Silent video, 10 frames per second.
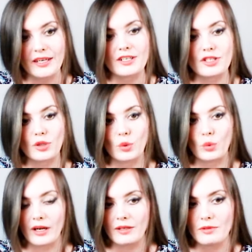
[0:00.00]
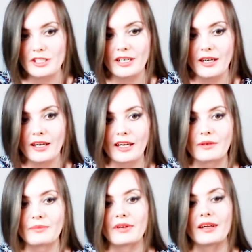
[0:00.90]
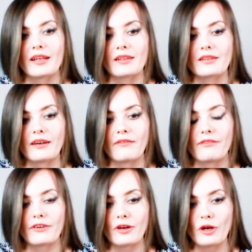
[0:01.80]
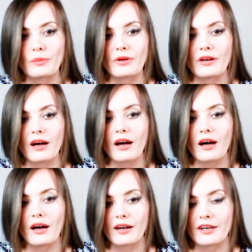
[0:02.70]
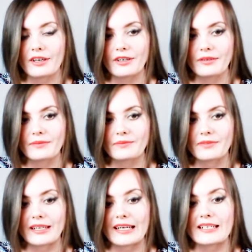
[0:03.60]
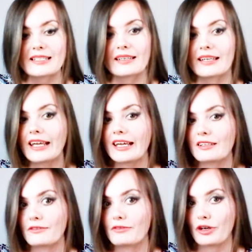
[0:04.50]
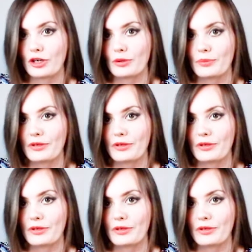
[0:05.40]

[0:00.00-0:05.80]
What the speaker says: So one more time, the verb are is a linking verb